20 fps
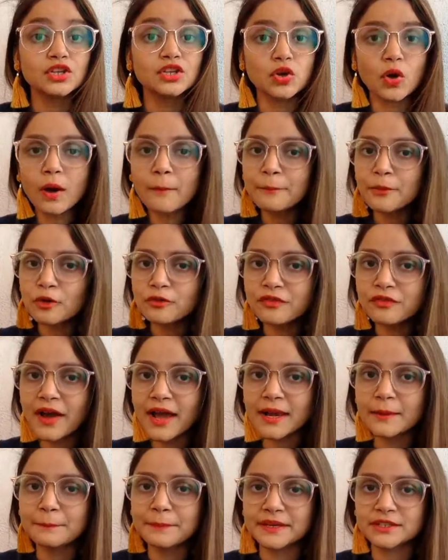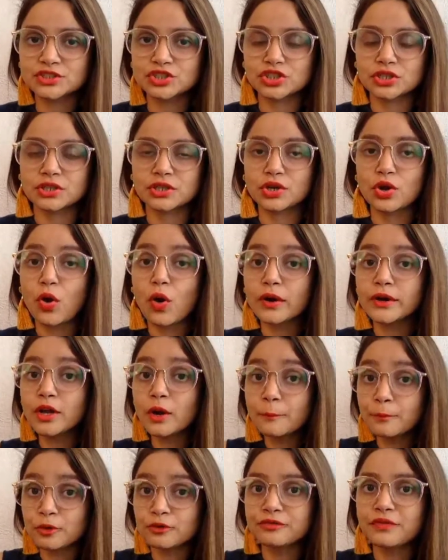your profile picture or
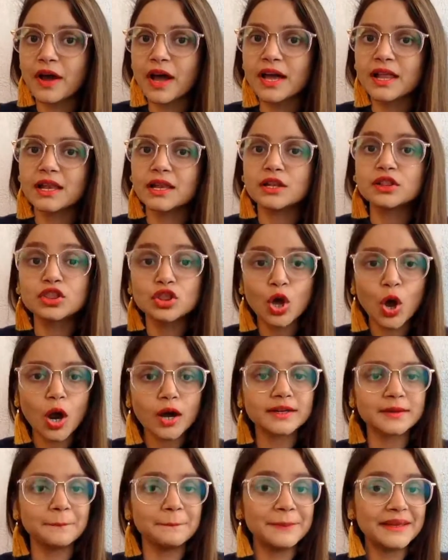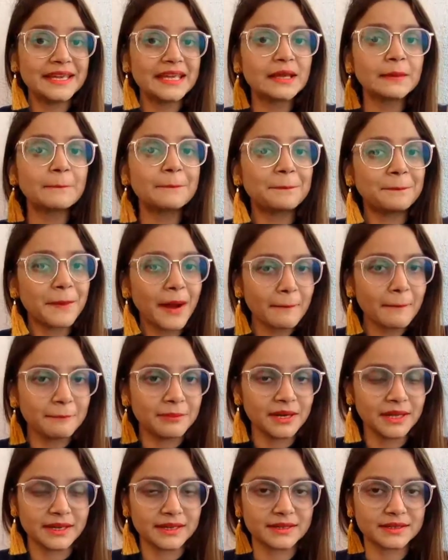your profile not being
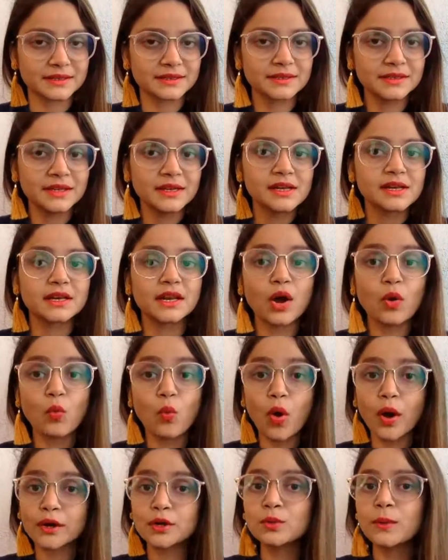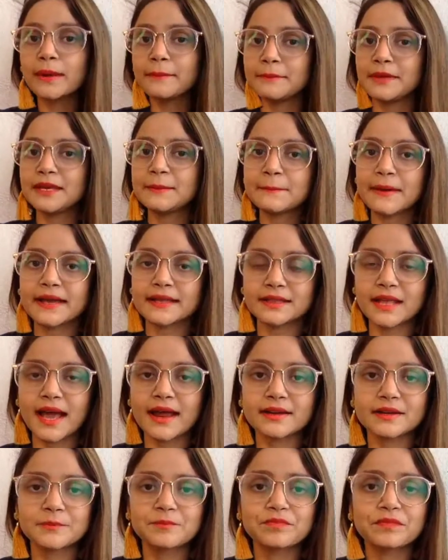public. Now, what do I mean by
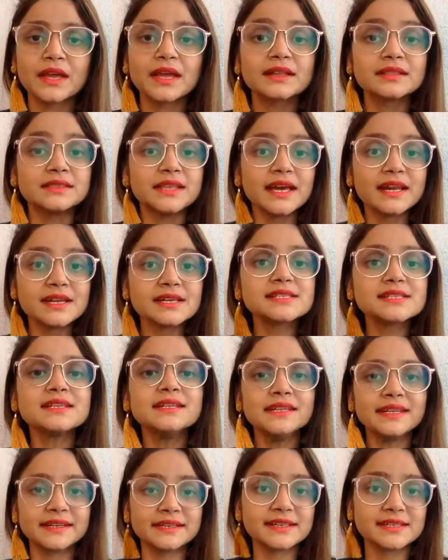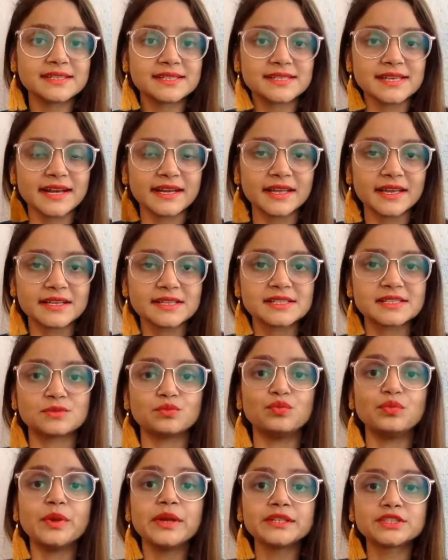that? There is a LinkedIn settings
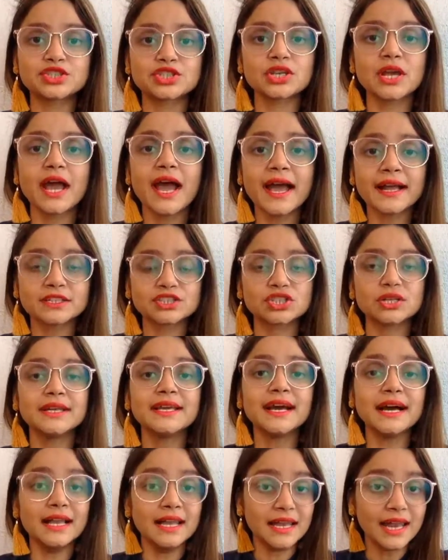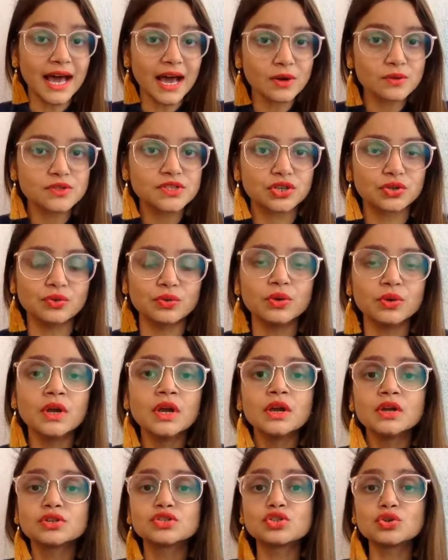which actually allows you
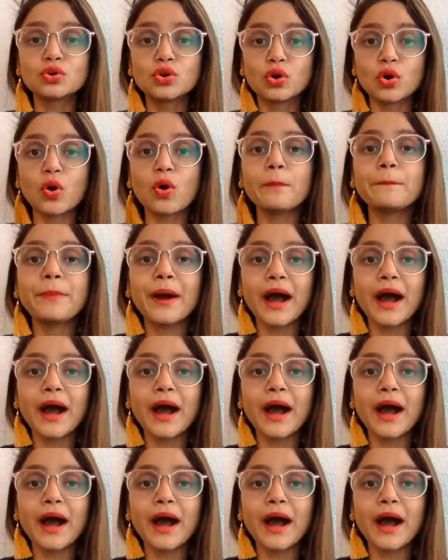to go